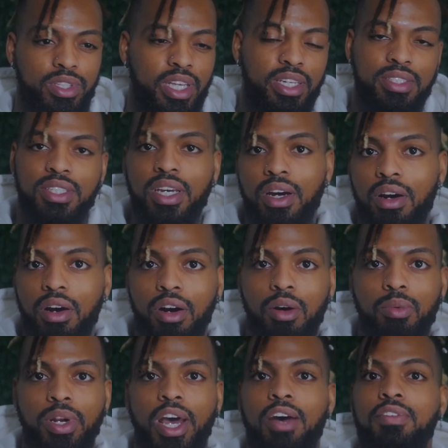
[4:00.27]
things get hard,
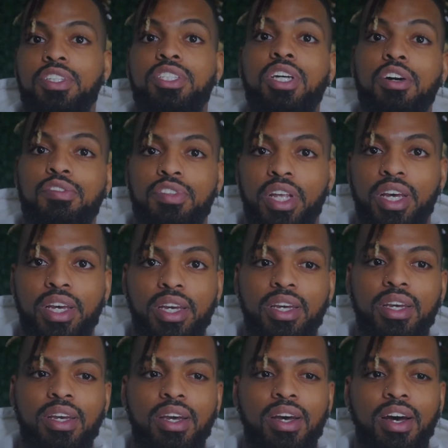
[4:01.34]
when I have a tough
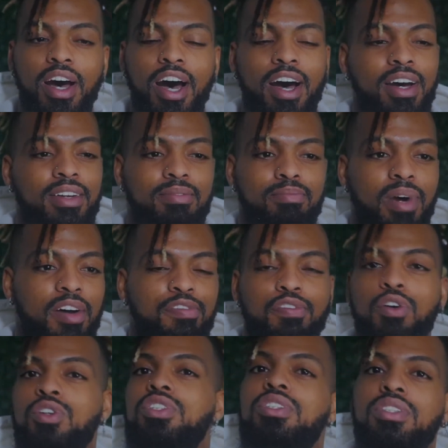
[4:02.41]
day, my
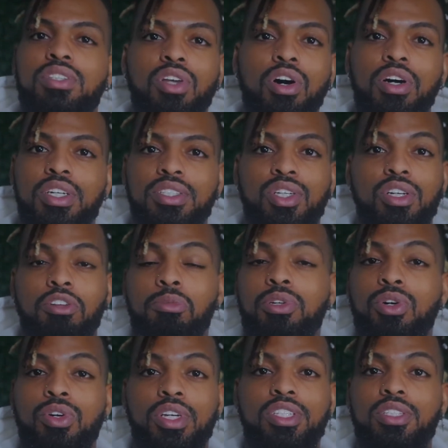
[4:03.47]
first thought is, yo, let me
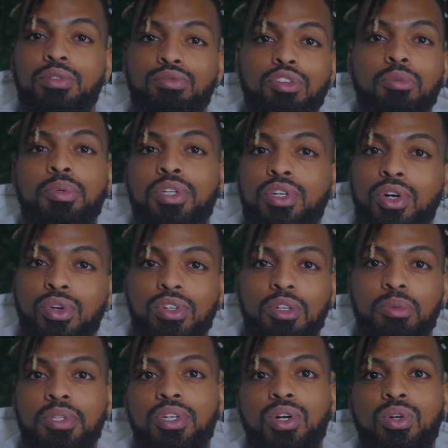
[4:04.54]
go get some rum and coke.
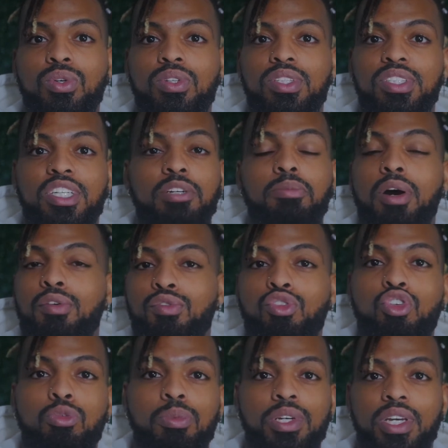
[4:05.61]
Let me go sit in my
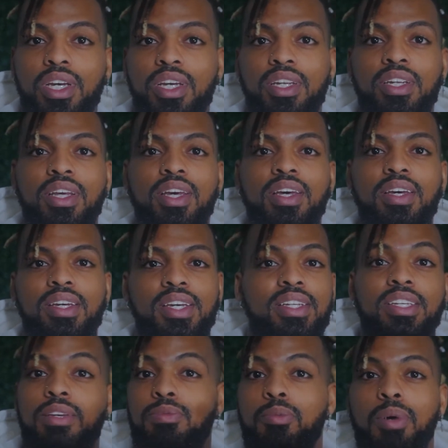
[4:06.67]
room and get
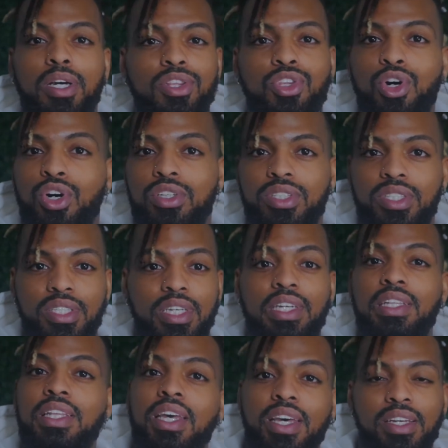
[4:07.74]
deep in my thoughts and get
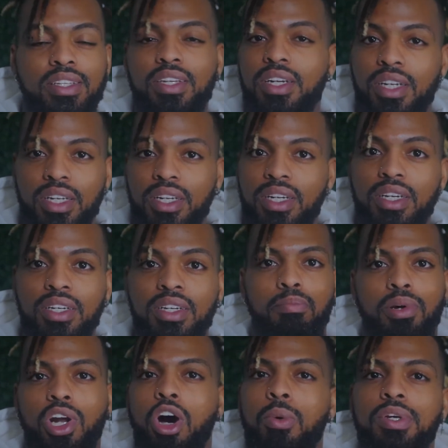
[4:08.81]
lit and da-da-da-da.
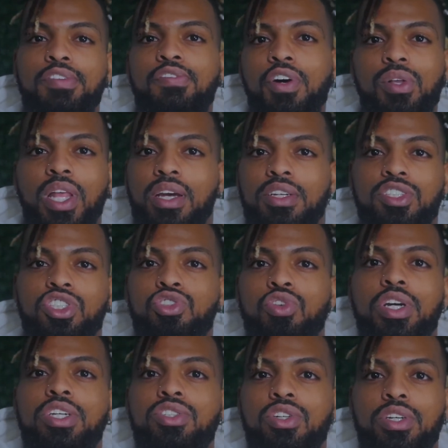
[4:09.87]
But I always felt like a
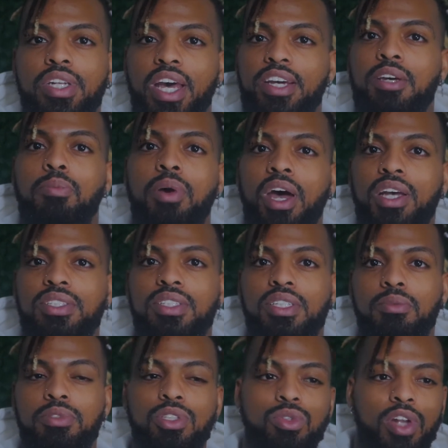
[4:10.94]
stranger in that
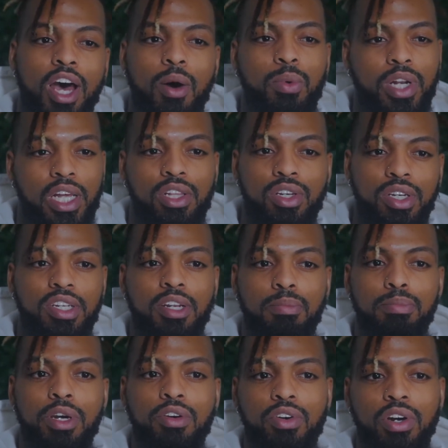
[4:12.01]
capacity. So now when I look in the
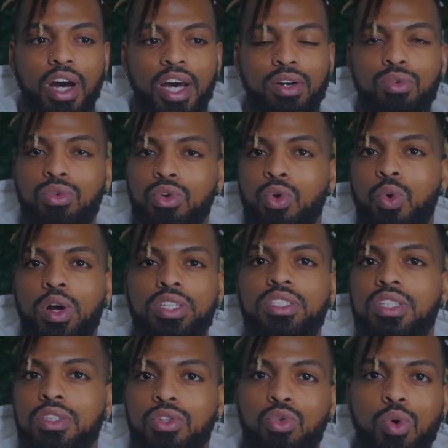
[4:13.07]
mirror, I don't
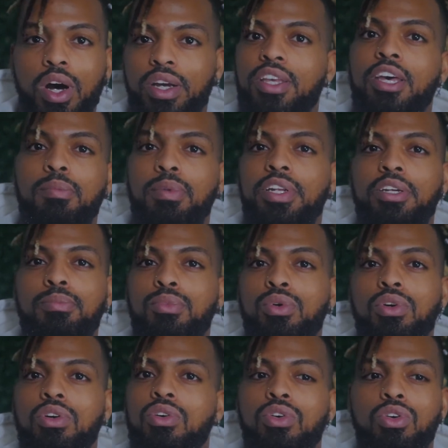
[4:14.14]
question who I am
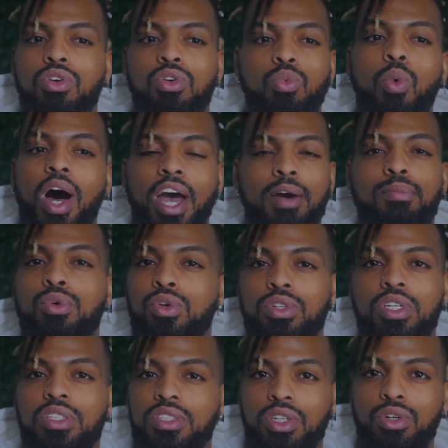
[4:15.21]
anymore or why I'm on
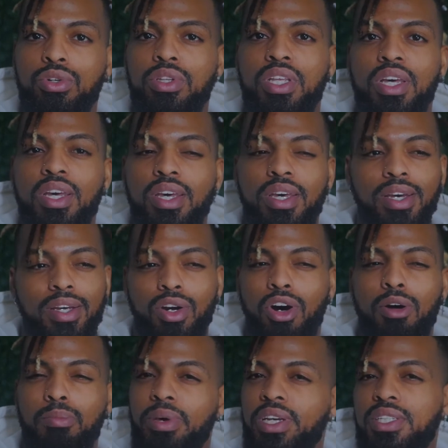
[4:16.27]
this earth. It
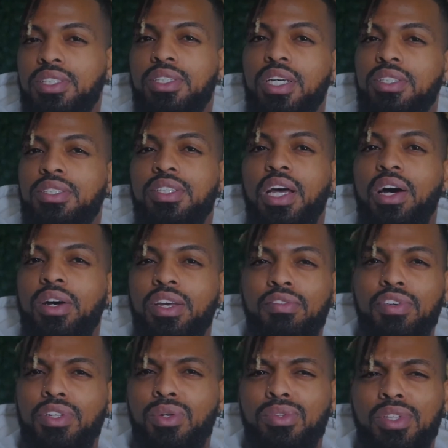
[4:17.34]
all makes sense now,
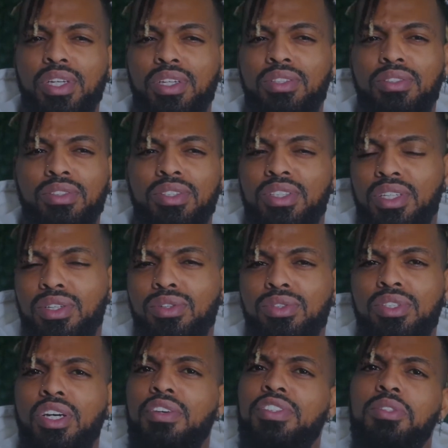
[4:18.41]
even though things are still
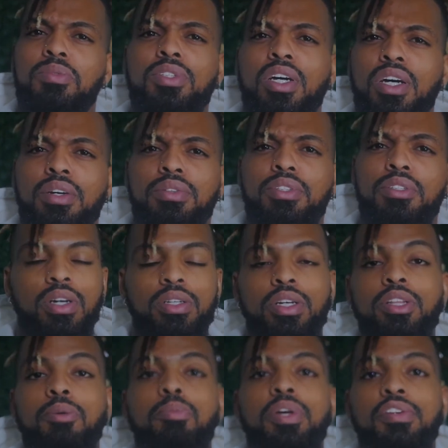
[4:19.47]
tough sometimes.
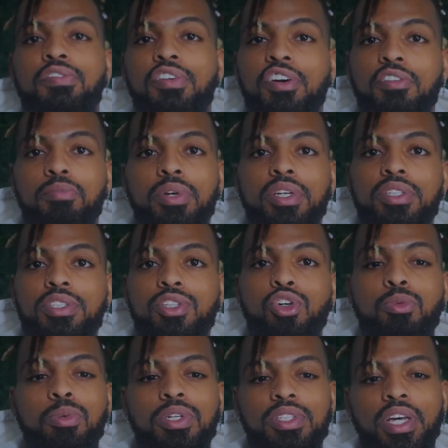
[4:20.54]
Another benefit of being
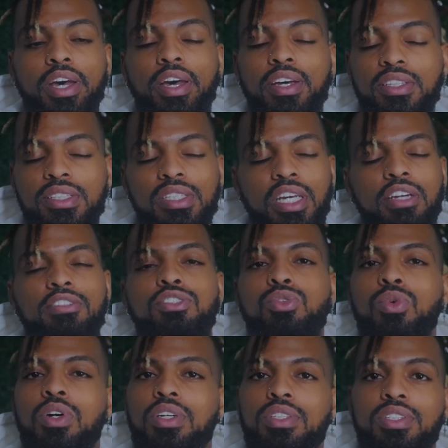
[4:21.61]
sober is that it saves you a